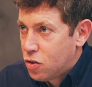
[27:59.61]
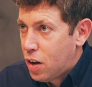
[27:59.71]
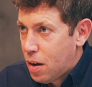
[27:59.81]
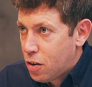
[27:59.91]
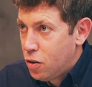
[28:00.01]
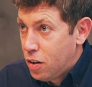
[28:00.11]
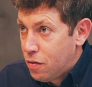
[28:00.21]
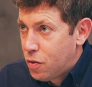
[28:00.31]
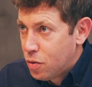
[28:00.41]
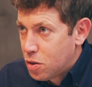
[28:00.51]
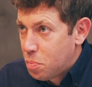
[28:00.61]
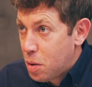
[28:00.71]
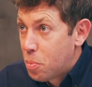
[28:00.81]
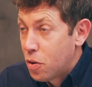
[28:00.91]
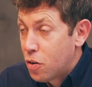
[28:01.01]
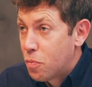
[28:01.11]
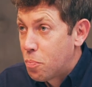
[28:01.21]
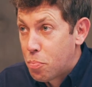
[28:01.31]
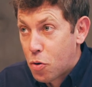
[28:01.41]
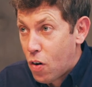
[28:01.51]
good influencers, people that are
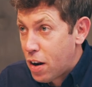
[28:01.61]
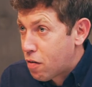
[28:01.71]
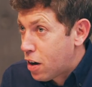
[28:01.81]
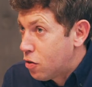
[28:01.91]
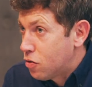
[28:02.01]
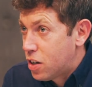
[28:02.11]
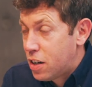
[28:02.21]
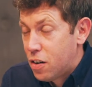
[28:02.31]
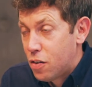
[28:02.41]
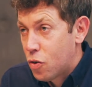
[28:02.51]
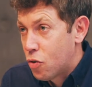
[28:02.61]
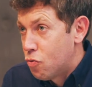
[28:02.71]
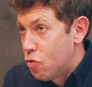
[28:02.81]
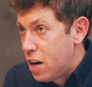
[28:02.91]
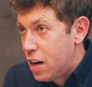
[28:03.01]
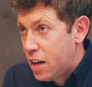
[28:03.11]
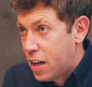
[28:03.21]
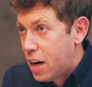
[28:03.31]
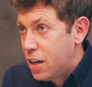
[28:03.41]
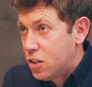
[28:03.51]
creating great content, have got a really
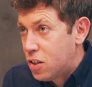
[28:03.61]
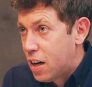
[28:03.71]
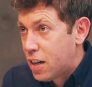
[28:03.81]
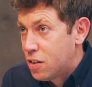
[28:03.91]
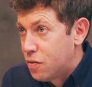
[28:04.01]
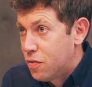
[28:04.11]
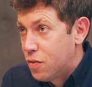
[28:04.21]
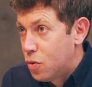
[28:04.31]
engaged and active